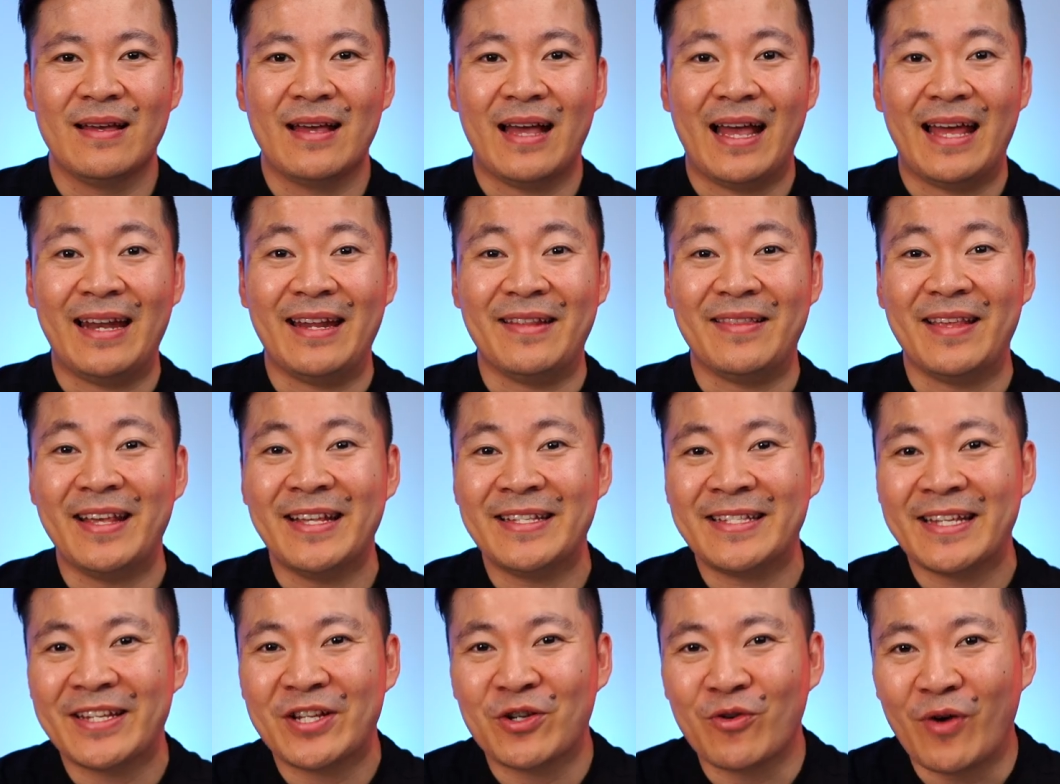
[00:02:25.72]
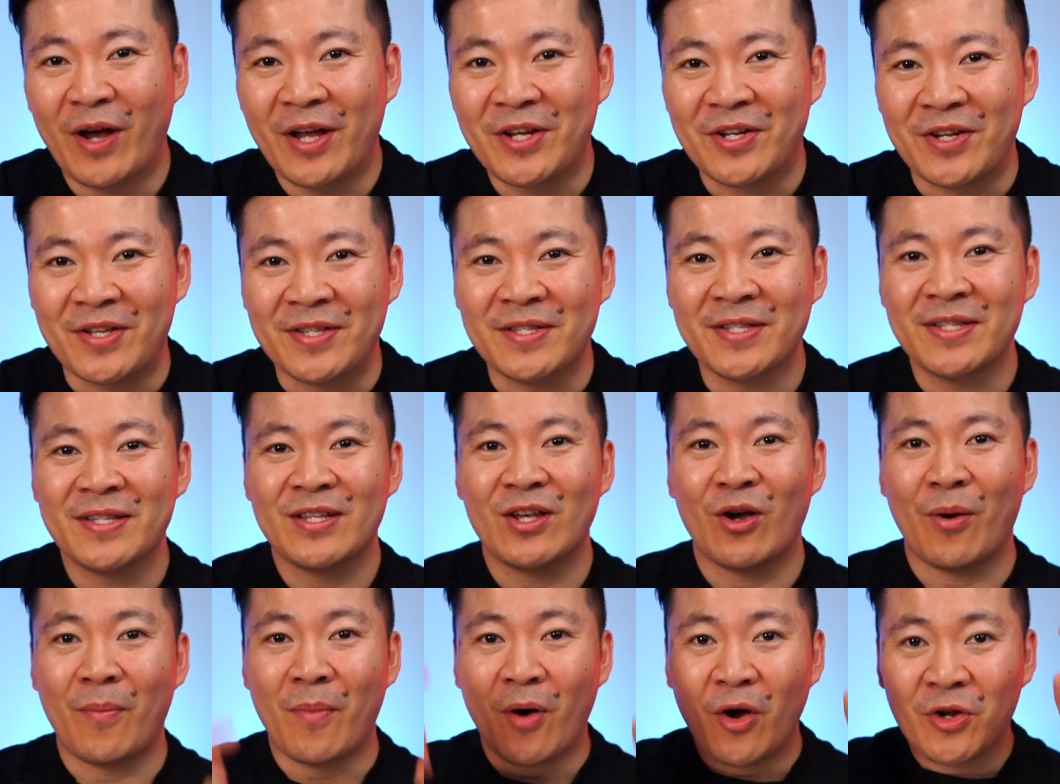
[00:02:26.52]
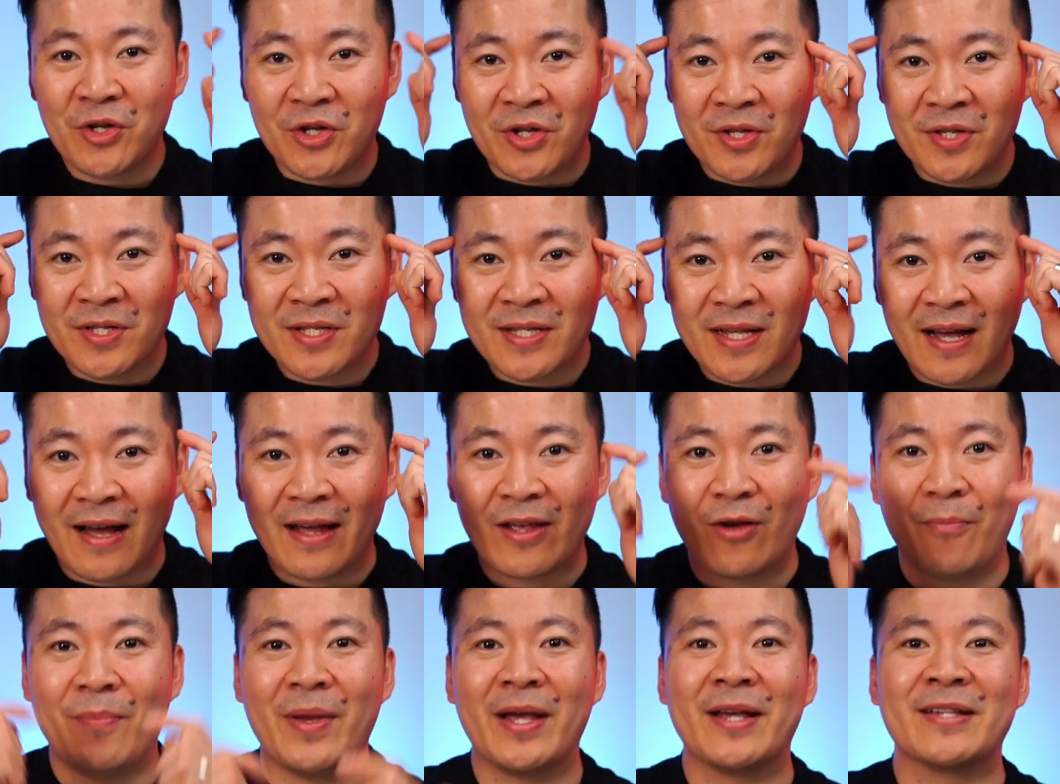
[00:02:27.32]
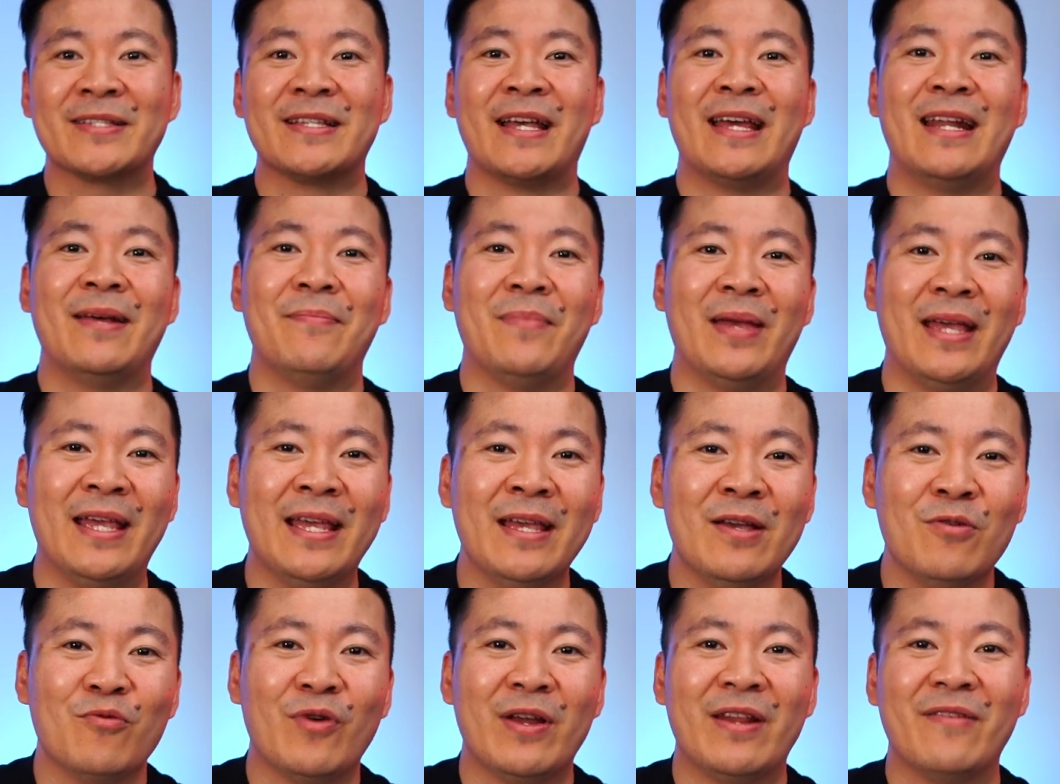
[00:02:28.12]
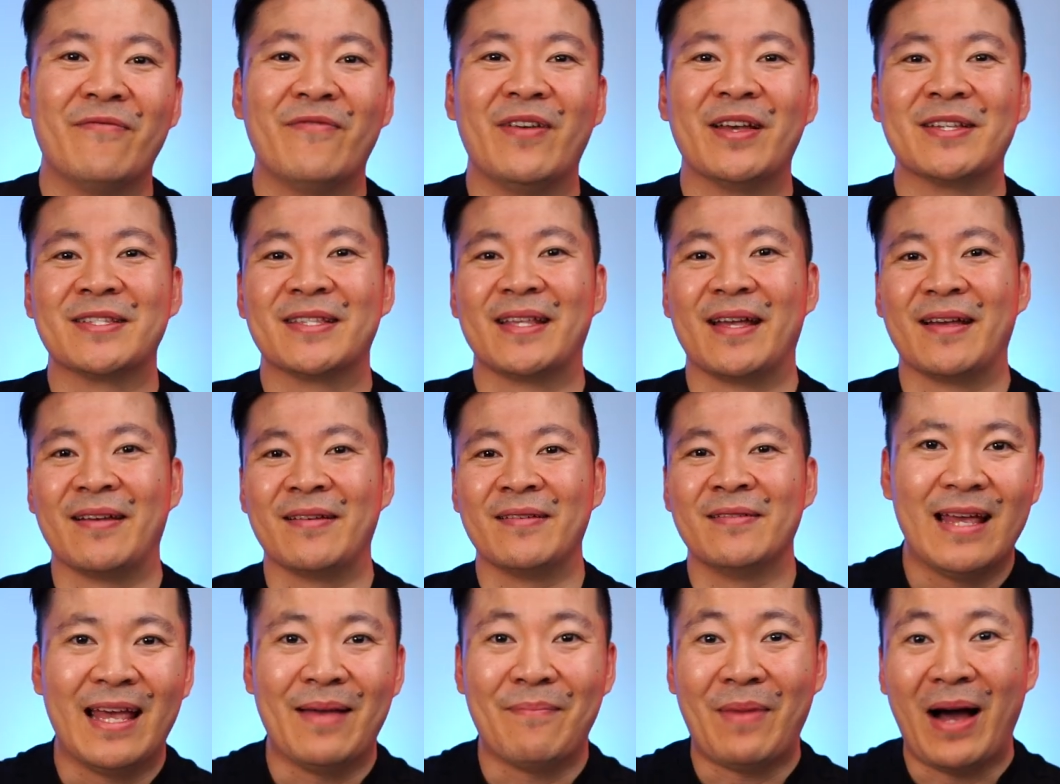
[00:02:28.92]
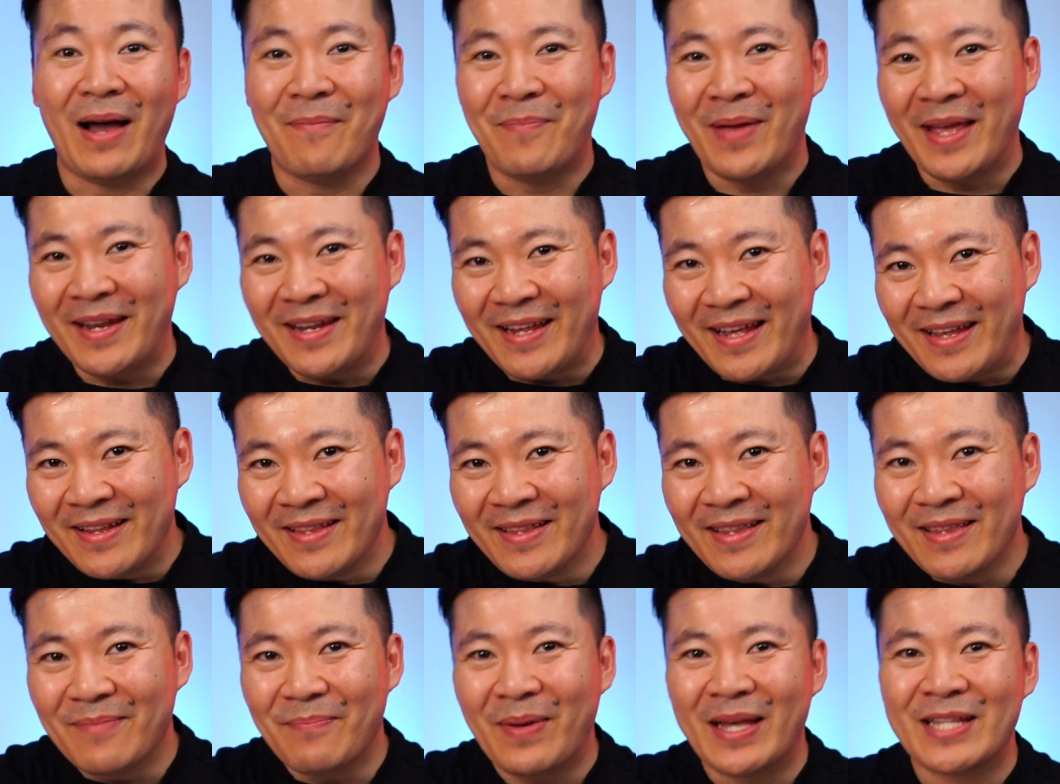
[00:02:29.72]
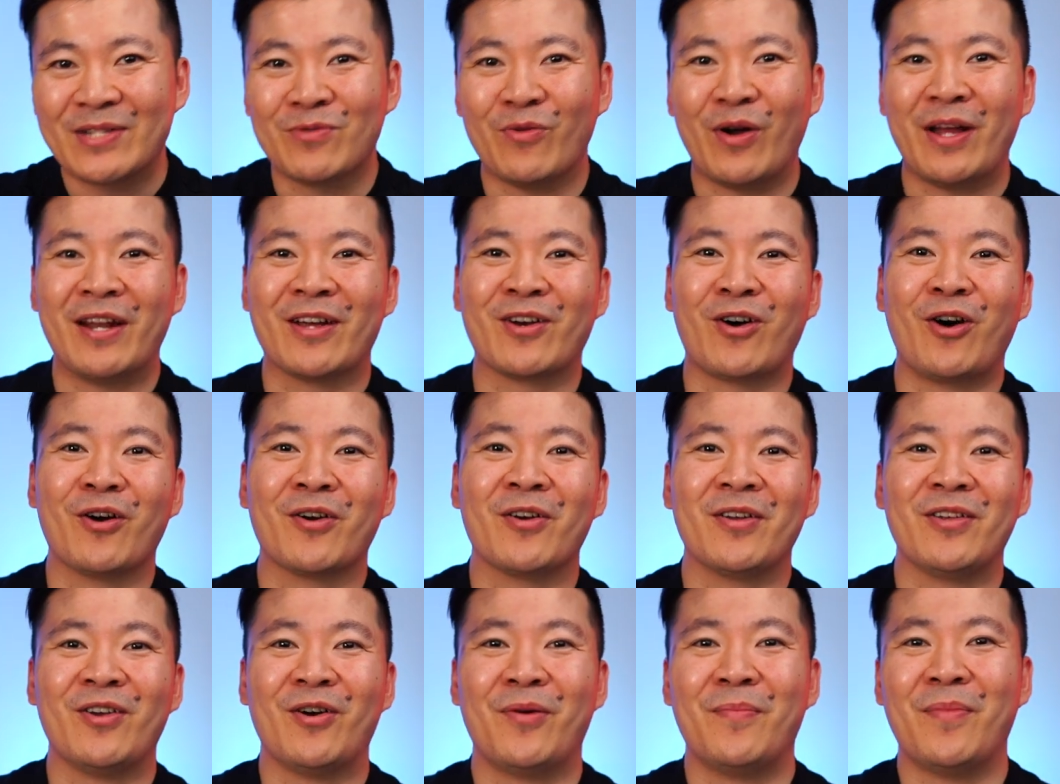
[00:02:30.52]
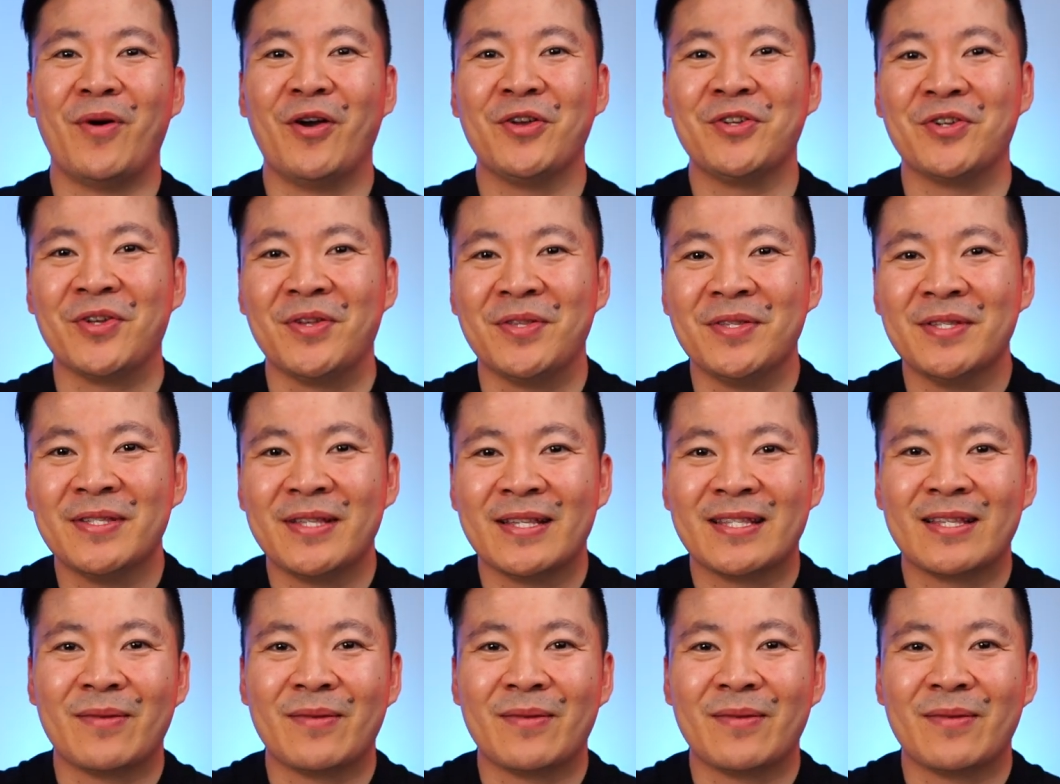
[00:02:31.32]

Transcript: And in these situations, your emotions are your biggest enemy when investing. In my opinion, the best way to conquer your emotions is